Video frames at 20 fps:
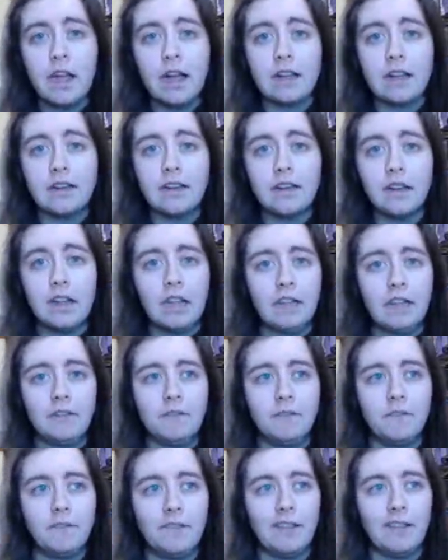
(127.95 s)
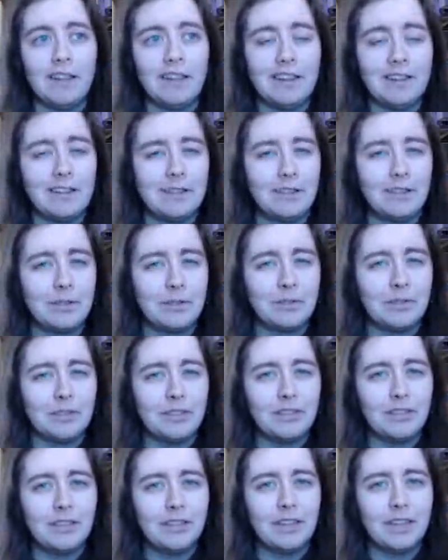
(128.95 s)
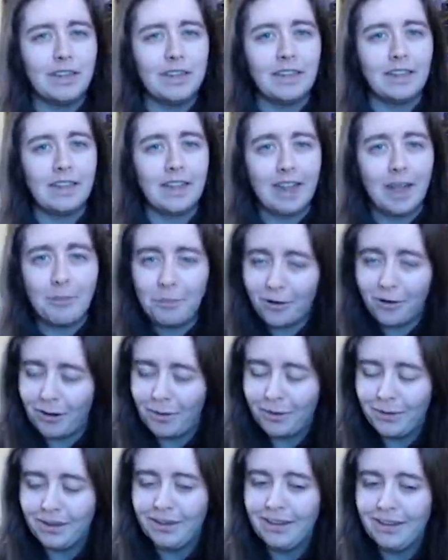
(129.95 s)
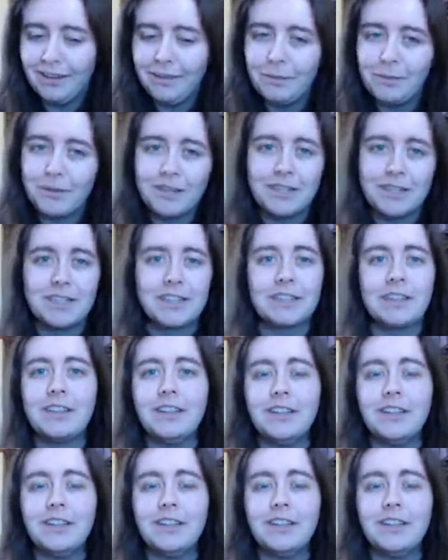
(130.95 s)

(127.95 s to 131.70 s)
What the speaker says: and if it doesn't get broken, which,